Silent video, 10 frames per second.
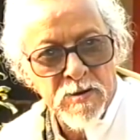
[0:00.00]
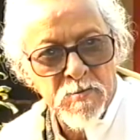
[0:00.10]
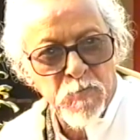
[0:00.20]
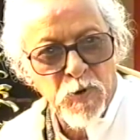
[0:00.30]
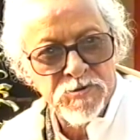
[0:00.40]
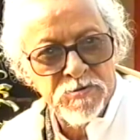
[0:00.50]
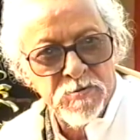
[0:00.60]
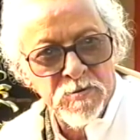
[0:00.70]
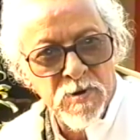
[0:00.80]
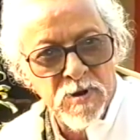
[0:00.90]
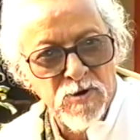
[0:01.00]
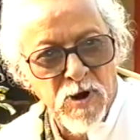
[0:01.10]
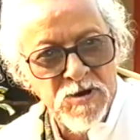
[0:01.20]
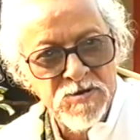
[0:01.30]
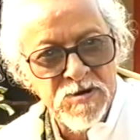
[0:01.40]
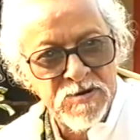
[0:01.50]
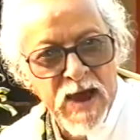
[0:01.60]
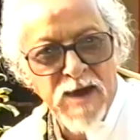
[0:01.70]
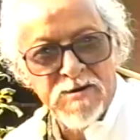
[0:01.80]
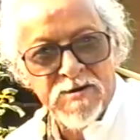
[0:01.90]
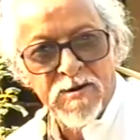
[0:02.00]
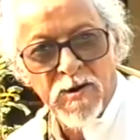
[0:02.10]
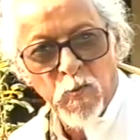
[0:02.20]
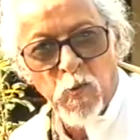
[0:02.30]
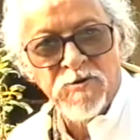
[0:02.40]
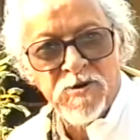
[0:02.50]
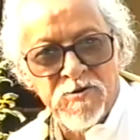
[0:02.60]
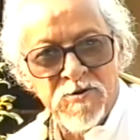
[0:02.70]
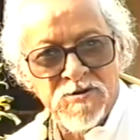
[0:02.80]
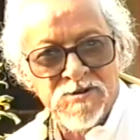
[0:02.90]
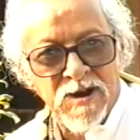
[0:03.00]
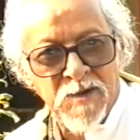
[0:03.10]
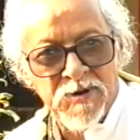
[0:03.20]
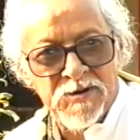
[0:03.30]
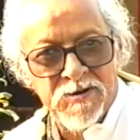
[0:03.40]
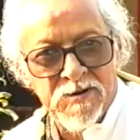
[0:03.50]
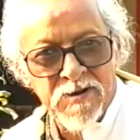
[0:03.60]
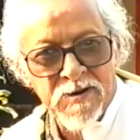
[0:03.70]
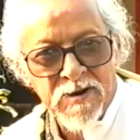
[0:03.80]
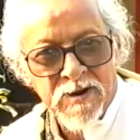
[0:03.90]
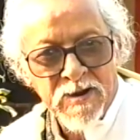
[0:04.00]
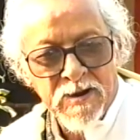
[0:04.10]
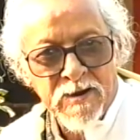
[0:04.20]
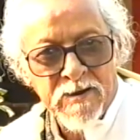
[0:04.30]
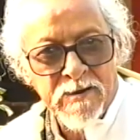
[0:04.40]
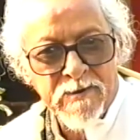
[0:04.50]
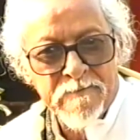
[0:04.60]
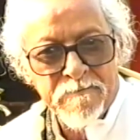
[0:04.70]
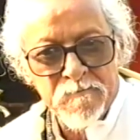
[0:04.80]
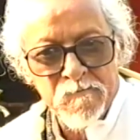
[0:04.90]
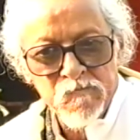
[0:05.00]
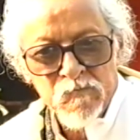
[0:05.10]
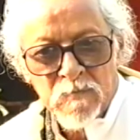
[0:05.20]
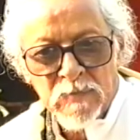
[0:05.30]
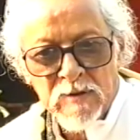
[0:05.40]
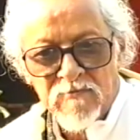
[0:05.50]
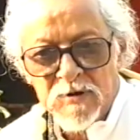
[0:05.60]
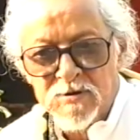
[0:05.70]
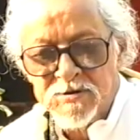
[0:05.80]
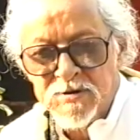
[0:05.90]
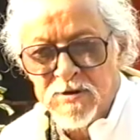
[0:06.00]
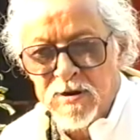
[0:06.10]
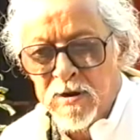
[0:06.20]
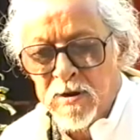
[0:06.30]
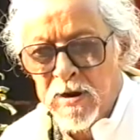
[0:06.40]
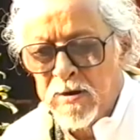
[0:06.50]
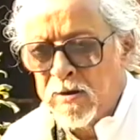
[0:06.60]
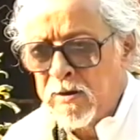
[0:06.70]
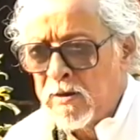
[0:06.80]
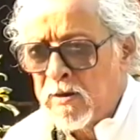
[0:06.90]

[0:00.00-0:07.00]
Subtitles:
He both acknowledged it and wanted to disclose it. For instance, in an